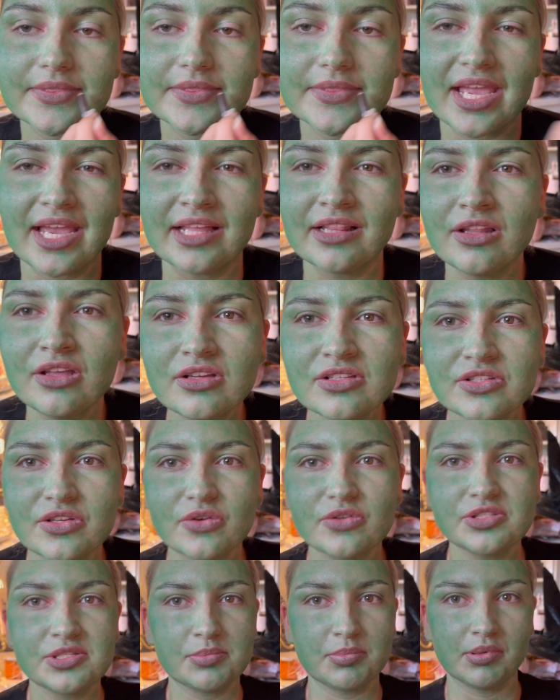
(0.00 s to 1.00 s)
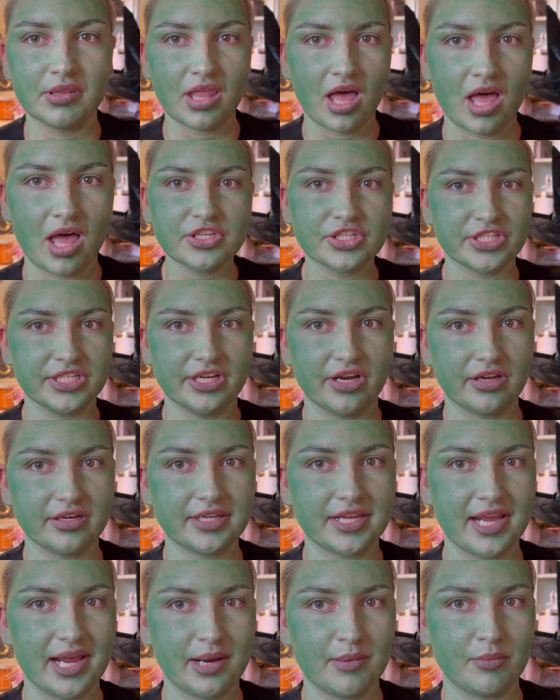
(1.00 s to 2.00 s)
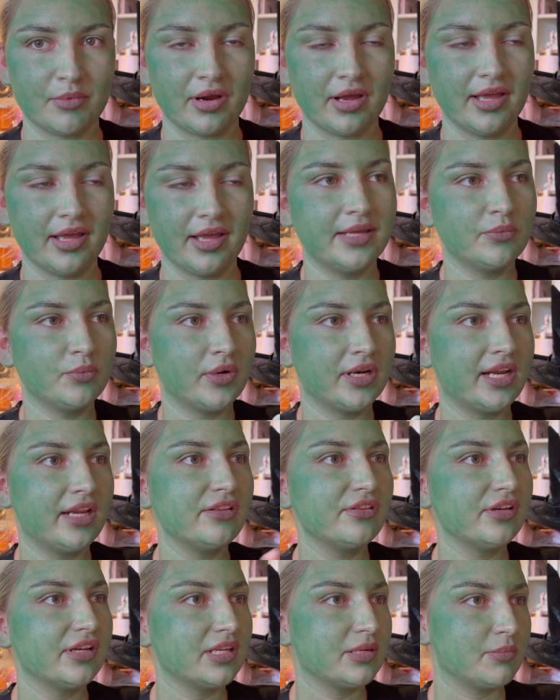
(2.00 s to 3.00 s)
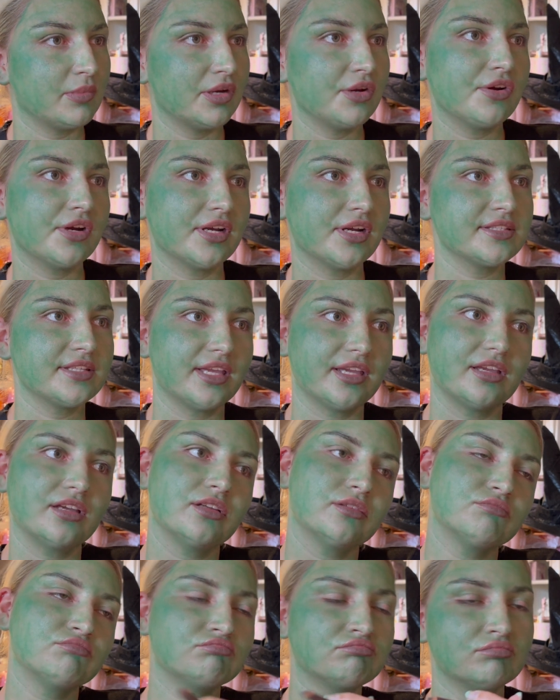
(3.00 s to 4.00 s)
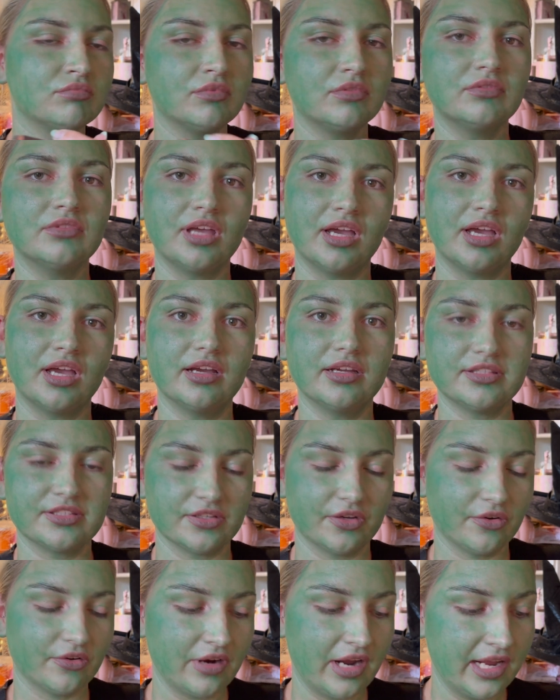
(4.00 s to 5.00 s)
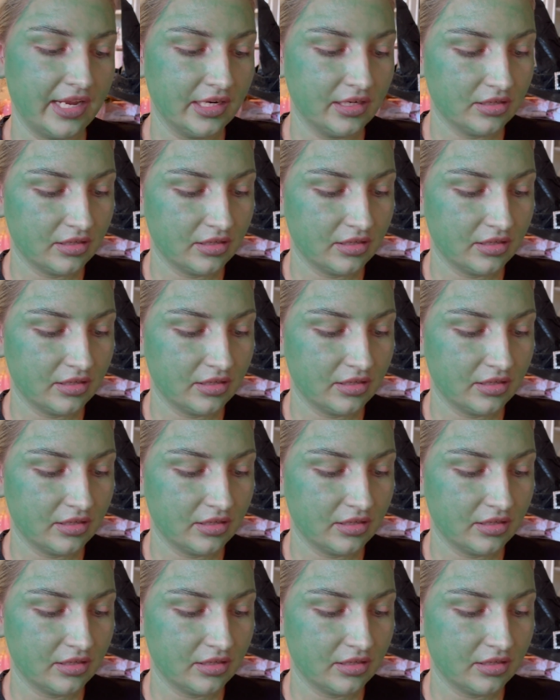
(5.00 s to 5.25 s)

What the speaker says: I look so splotchy on camera, and when I look in the mirror it's like, nah, it's alright.